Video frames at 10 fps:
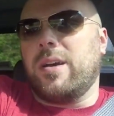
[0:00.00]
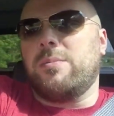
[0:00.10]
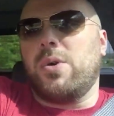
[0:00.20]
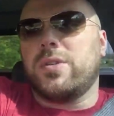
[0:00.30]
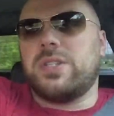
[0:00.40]

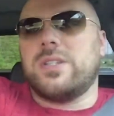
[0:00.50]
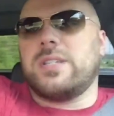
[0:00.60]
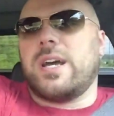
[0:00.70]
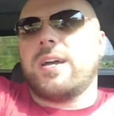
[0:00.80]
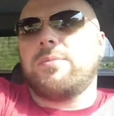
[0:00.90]
Most of the
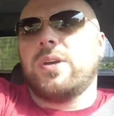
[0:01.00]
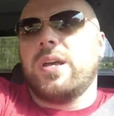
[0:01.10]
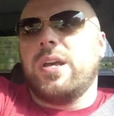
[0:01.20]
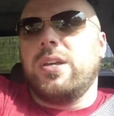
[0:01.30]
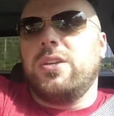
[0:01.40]
time,
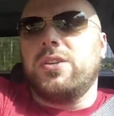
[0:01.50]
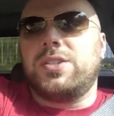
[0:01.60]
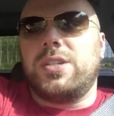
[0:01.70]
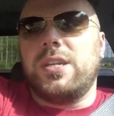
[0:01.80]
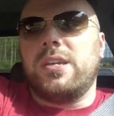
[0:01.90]
you'll
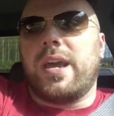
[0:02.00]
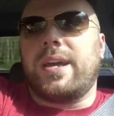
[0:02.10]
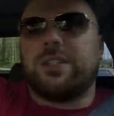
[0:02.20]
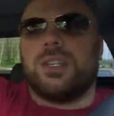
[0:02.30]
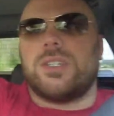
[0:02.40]
see
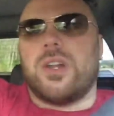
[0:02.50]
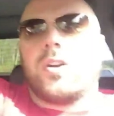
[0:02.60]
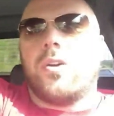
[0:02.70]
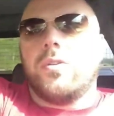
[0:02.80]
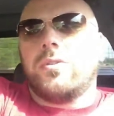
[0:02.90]
as I
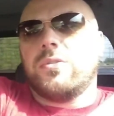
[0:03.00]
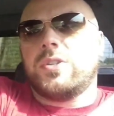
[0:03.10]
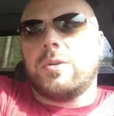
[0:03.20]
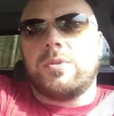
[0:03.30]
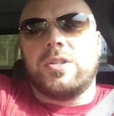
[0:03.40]
start going through
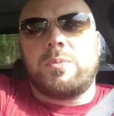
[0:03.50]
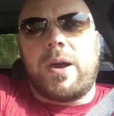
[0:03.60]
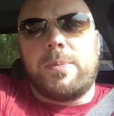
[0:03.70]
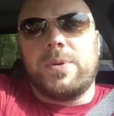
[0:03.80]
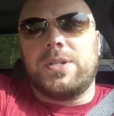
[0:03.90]
some of these
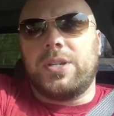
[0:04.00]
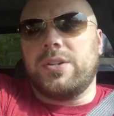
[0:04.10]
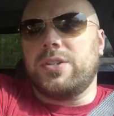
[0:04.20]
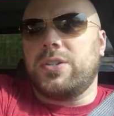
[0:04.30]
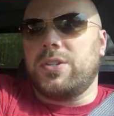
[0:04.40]
properties
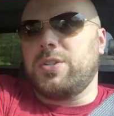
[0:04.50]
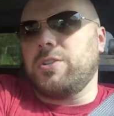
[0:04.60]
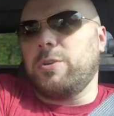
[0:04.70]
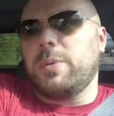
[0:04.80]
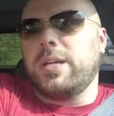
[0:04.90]
here in just a
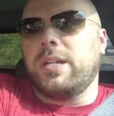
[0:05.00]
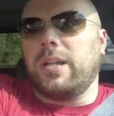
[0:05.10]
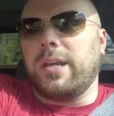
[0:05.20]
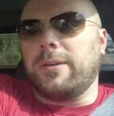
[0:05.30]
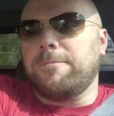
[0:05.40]
little bit,
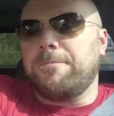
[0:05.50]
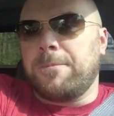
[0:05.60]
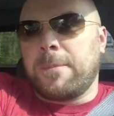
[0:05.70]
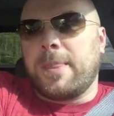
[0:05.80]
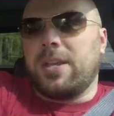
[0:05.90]

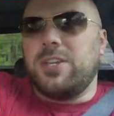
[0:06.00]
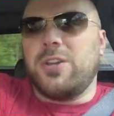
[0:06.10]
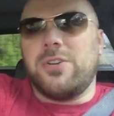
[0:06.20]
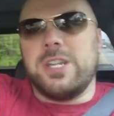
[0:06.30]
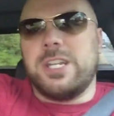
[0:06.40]
you
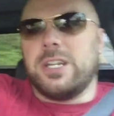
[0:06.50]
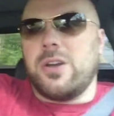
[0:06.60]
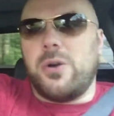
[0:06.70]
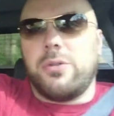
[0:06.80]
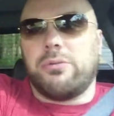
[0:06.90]
don't need to
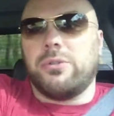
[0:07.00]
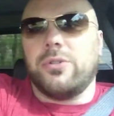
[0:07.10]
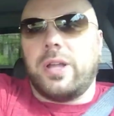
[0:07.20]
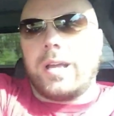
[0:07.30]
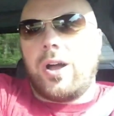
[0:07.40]
go
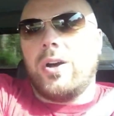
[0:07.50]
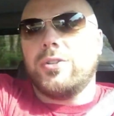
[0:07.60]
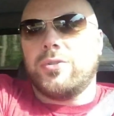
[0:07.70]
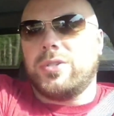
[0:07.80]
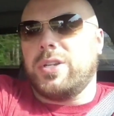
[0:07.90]
through
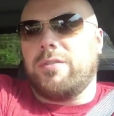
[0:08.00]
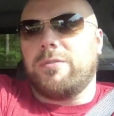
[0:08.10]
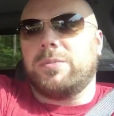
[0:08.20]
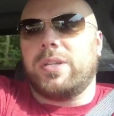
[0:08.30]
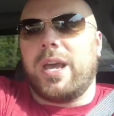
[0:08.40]
hundreds of
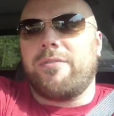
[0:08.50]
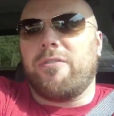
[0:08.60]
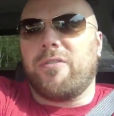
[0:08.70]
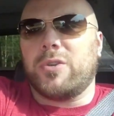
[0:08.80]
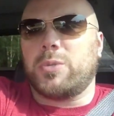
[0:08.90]
them to have a
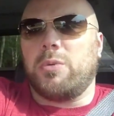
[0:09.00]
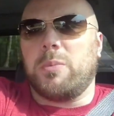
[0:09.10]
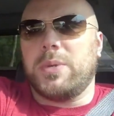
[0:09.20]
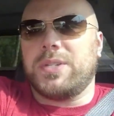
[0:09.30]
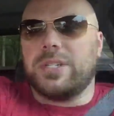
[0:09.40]
virtual
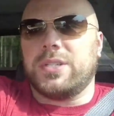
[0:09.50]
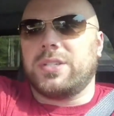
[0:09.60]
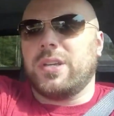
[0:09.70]
business.